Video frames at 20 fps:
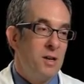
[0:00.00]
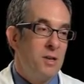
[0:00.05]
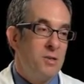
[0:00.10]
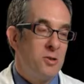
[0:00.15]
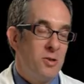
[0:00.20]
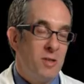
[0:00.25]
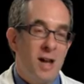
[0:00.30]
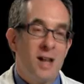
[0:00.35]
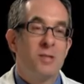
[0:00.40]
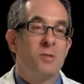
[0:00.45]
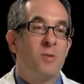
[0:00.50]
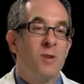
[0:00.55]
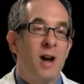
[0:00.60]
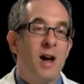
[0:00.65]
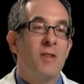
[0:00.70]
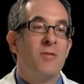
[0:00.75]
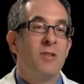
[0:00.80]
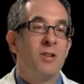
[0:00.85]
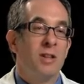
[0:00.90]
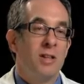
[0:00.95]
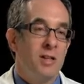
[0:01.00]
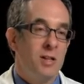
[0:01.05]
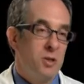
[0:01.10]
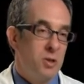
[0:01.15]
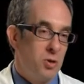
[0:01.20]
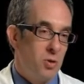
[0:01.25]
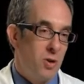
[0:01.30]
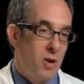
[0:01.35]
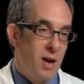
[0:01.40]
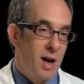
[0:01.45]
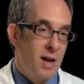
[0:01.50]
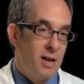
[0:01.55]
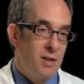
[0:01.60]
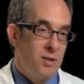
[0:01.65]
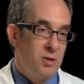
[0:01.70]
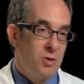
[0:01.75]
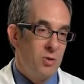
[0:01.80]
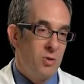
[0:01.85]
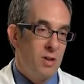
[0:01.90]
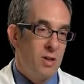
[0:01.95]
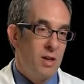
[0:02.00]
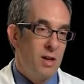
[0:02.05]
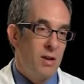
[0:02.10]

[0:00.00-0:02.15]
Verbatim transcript: So that's what I really enjoy. I enjoy